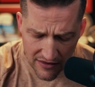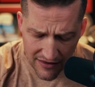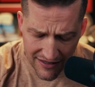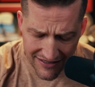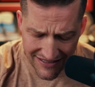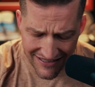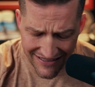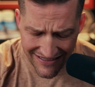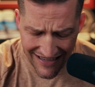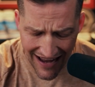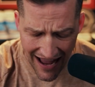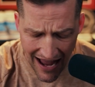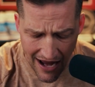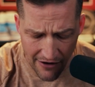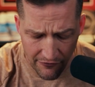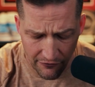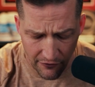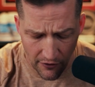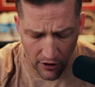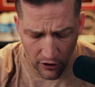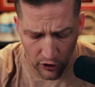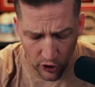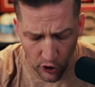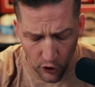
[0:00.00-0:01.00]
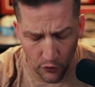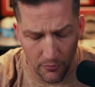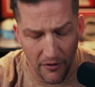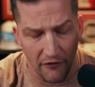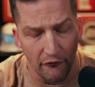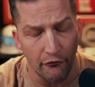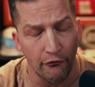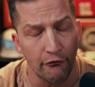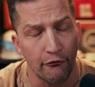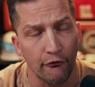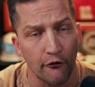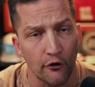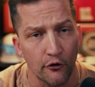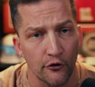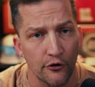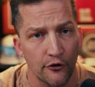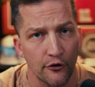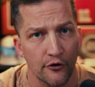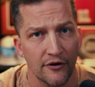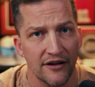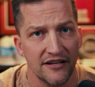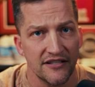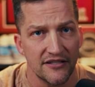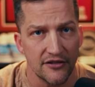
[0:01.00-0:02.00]
let's dive a little bit
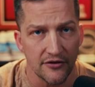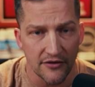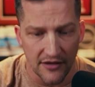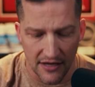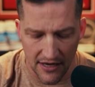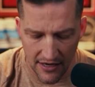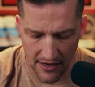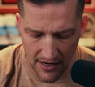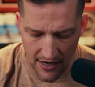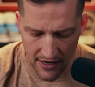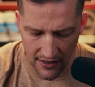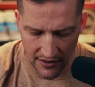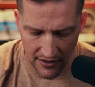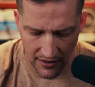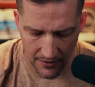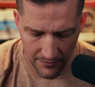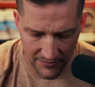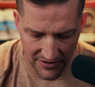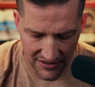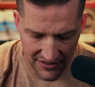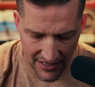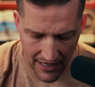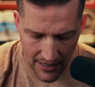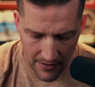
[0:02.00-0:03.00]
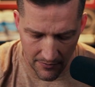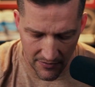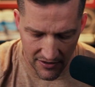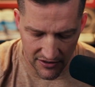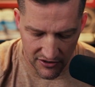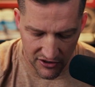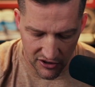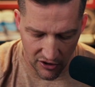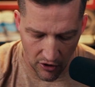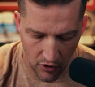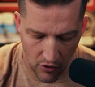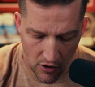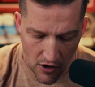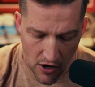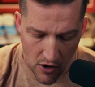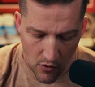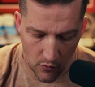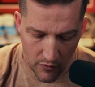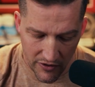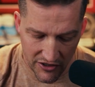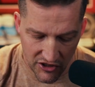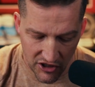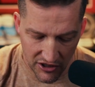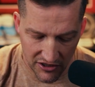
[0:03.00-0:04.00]
further into the income statement. So
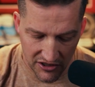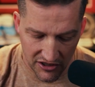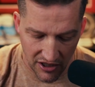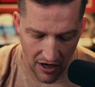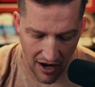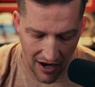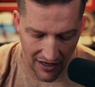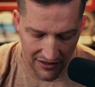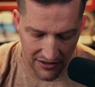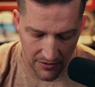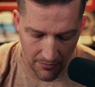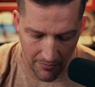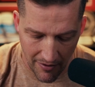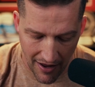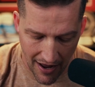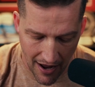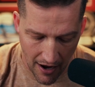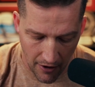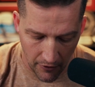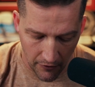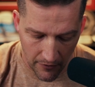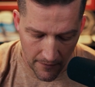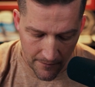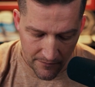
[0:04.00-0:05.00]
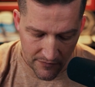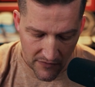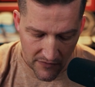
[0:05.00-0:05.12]
we just talked about